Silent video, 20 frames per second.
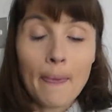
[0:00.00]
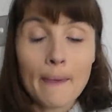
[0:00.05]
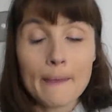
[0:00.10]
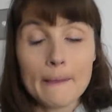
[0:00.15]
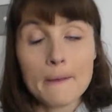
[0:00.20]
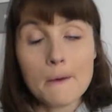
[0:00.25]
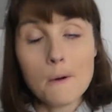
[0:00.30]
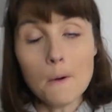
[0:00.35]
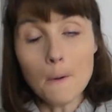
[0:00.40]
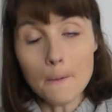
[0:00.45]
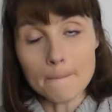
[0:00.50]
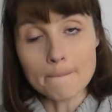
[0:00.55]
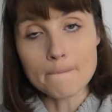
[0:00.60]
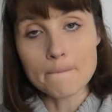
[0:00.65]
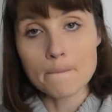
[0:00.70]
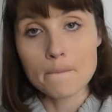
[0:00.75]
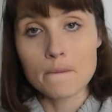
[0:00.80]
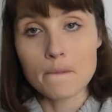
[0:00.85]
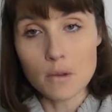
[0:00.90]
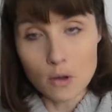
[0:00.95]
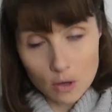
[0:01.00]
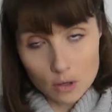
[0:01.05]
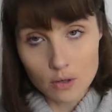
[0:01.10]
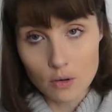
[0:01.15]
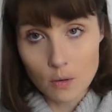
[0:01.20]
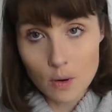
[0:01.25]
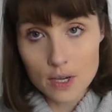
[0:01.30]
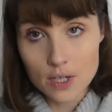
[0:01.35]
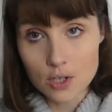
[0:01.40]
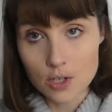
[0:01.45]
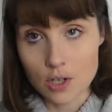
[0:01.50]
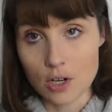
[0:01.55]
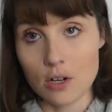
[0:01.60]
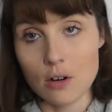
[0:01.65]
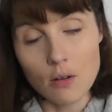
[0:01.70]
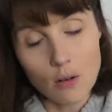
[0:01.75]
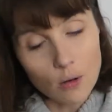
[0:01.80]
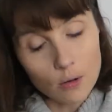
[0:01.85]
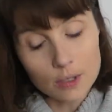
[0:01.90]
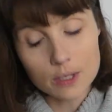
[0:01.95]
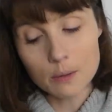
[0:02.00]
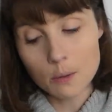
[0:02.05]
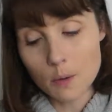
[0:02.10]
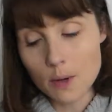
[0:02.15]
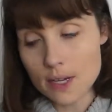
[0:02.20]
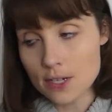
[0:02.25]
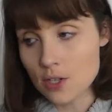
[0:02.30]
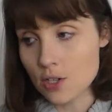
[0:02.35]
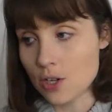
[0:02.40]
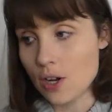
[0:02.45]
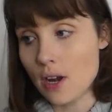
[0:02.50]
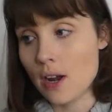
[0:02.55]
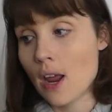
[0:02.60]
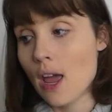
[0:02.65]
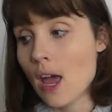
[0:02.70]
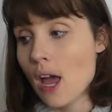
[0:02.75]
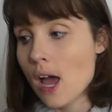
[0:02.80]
Cool. Good question. Awesome question.